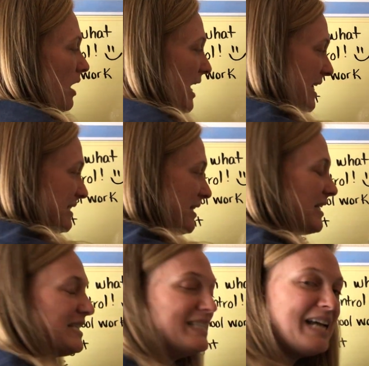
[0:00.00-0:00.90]
it's in
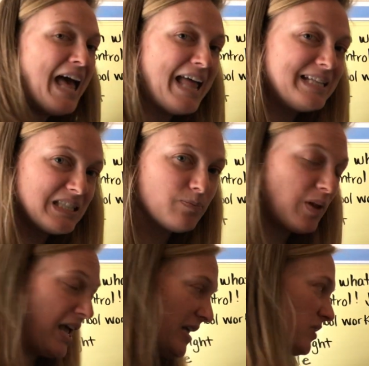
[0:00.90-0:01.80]
the tens
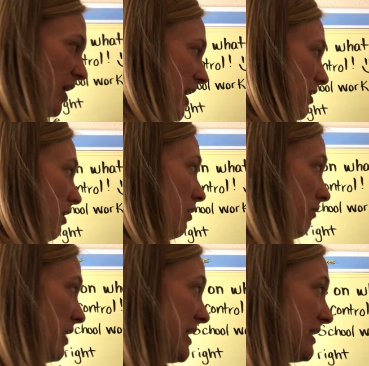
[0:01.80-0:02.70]
place, right? The
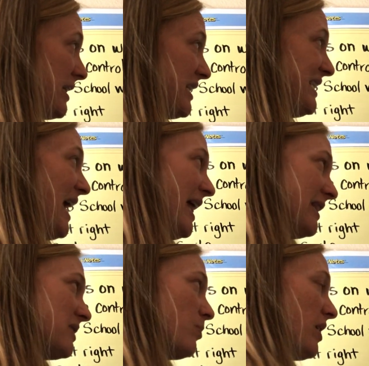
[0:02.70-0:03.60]
3 is in the
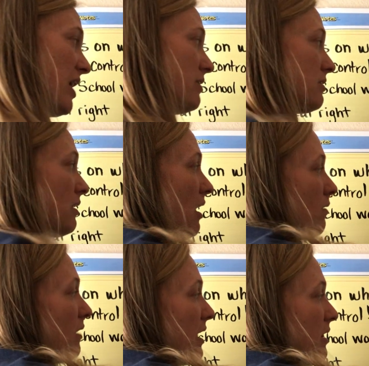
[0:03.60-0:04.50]
tens place, and
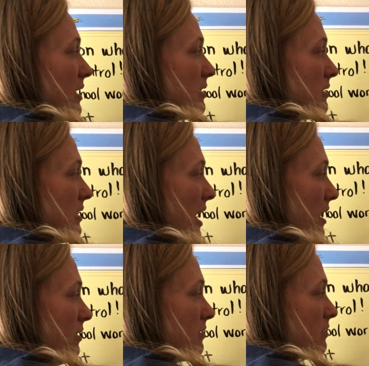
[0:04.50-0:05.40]
I'll write this,
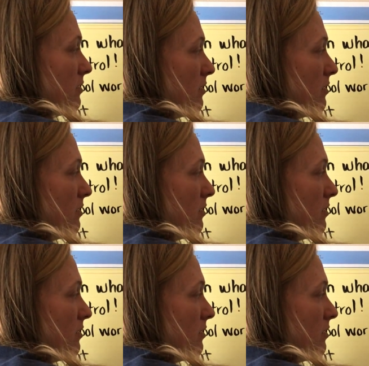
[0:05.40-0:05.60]
tens.